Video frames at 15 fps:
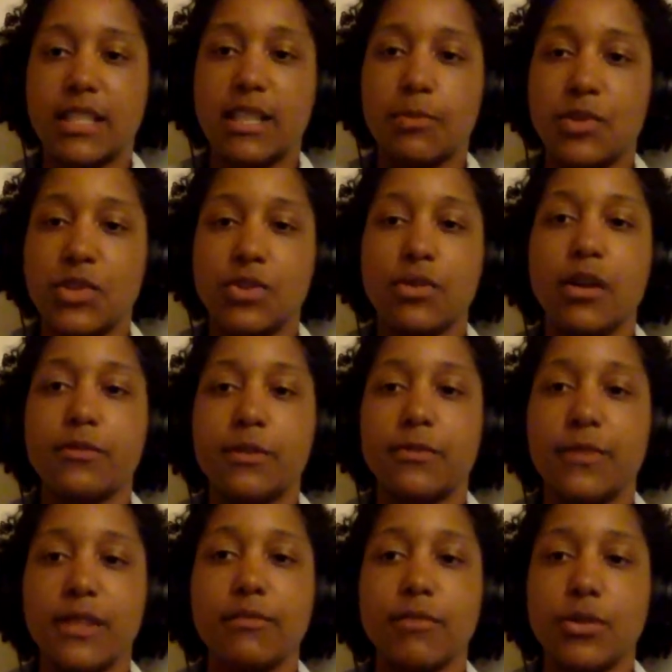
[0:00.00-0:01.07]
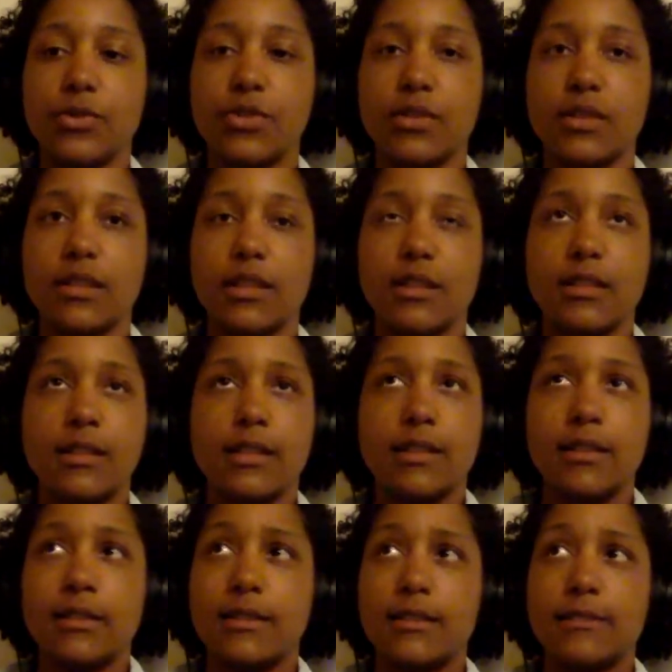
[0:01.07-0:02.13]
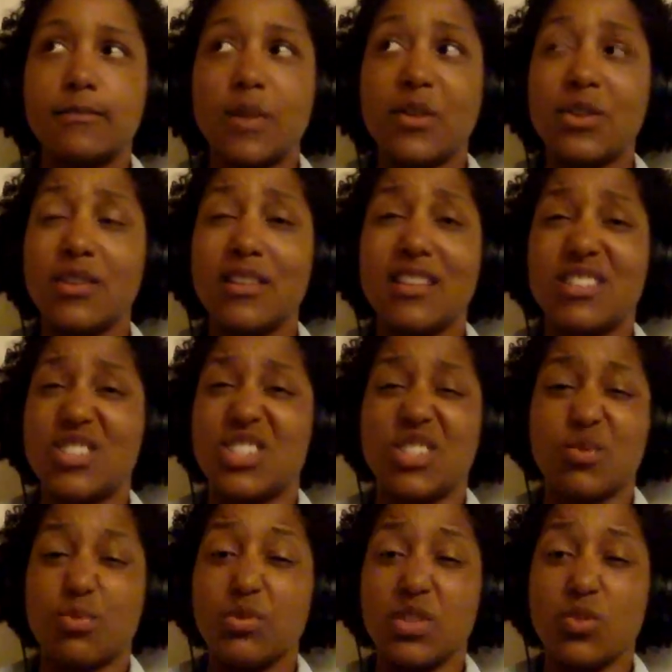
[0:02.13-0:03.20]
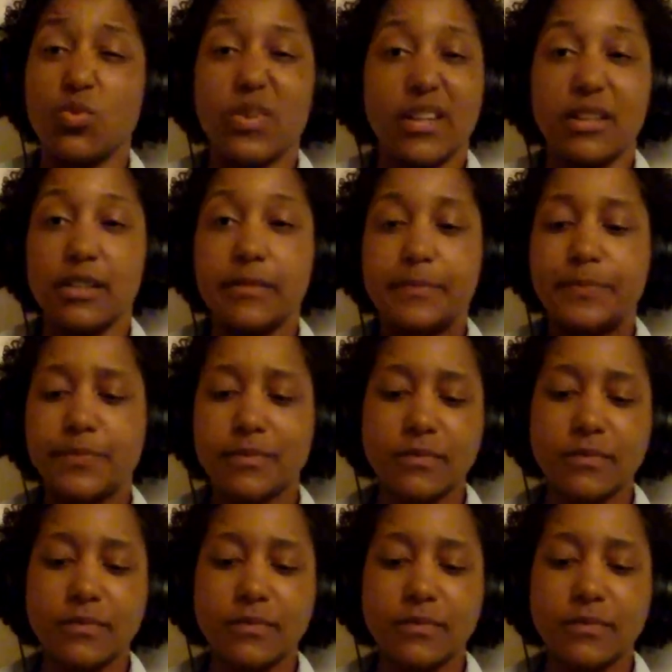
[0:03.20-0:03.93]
to keep the snow off her feet mostly. Other than that, she did really well.